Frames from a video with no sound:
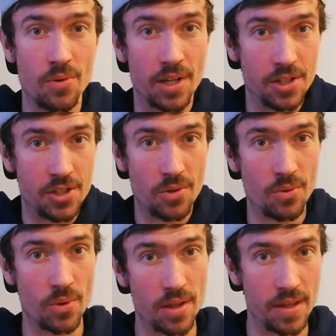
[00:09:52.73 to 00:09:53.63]
you can
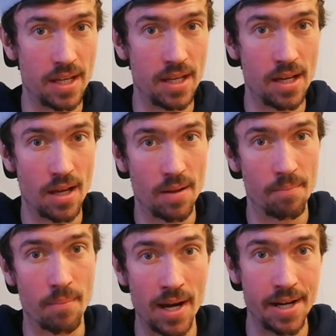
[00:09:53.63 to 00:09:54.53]
do the
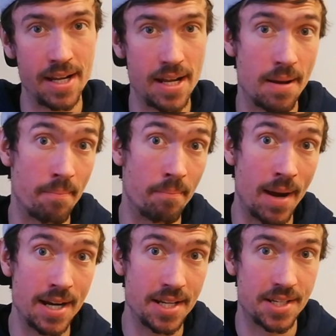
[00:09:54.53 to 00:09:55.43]
mighty
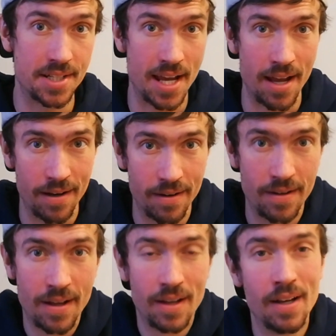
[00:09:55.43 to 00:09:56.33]

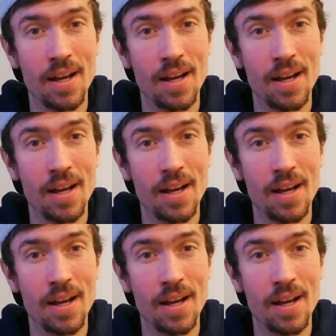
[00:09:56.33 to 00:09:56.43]
-10